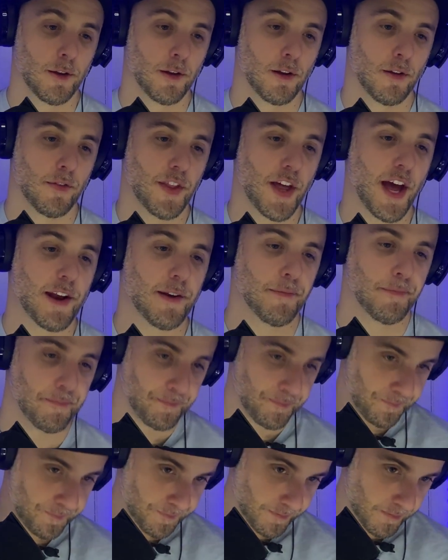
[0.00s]
Then,
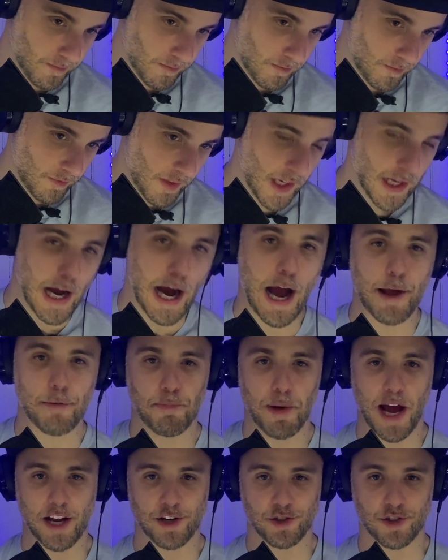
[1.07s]
eye
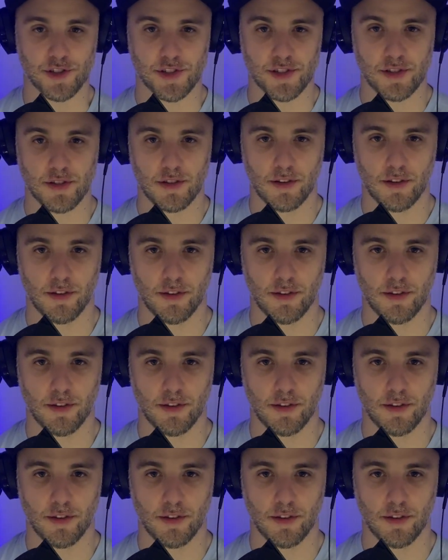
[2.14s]
patches.